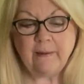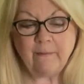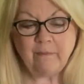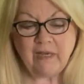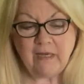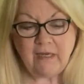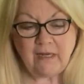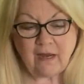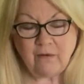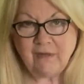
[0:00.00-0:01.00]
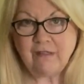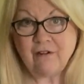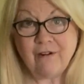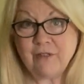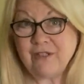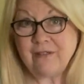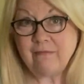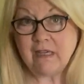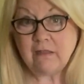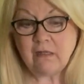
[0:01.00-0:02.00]
But I read the cards just
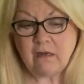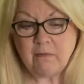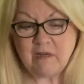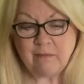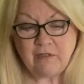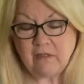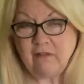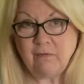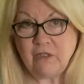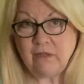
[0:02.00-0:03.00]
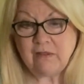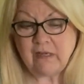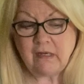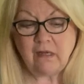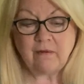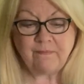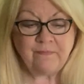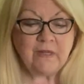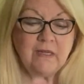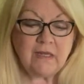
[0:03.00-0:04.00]
as they come up. Just give them to you as I get them.
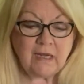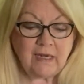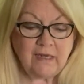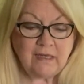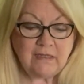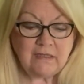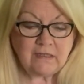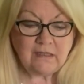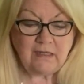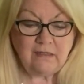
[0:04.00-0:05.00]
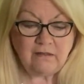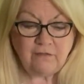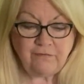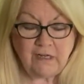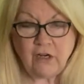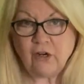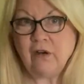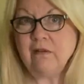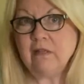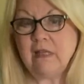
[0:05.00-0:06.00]
And he is a
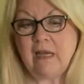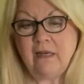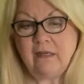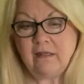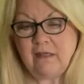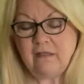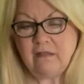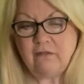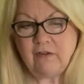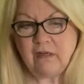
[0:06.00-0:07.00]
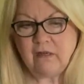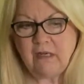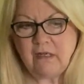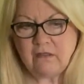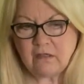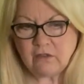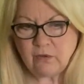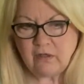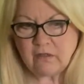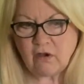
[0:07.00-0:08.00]
figure that is very in touch
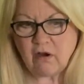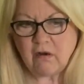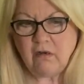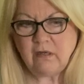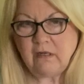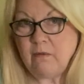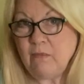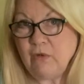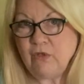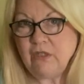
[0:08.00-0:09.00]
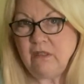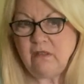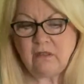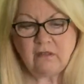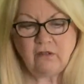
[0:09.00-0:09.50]
with his heart and emotions.